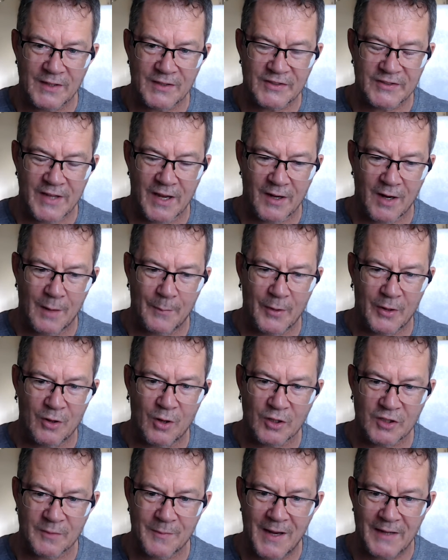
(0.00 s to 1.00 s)
set up an
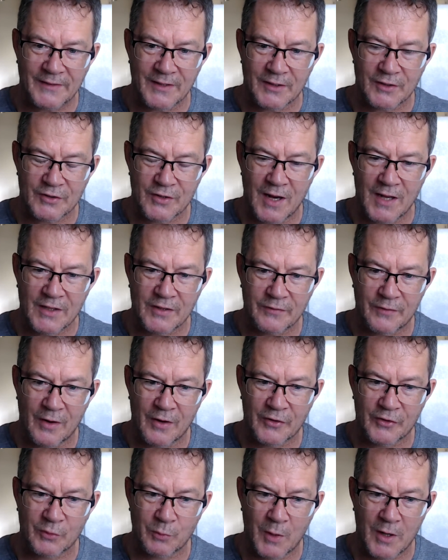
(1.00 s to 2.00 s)
automatic transfer
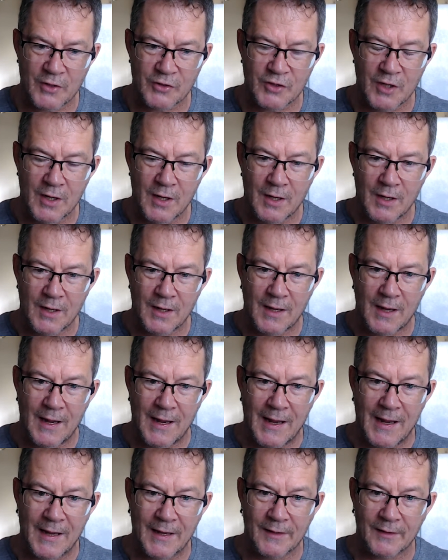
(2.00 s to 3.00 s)
switch
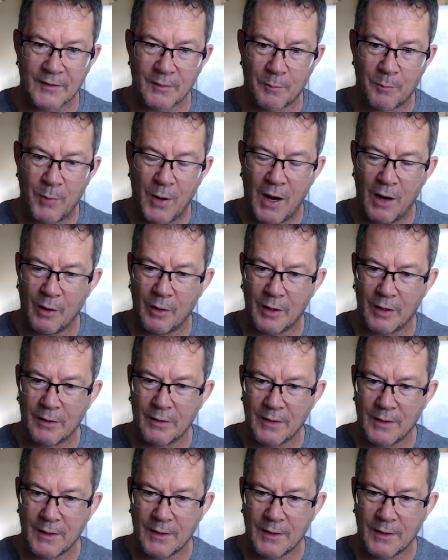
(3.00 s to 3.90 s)
and power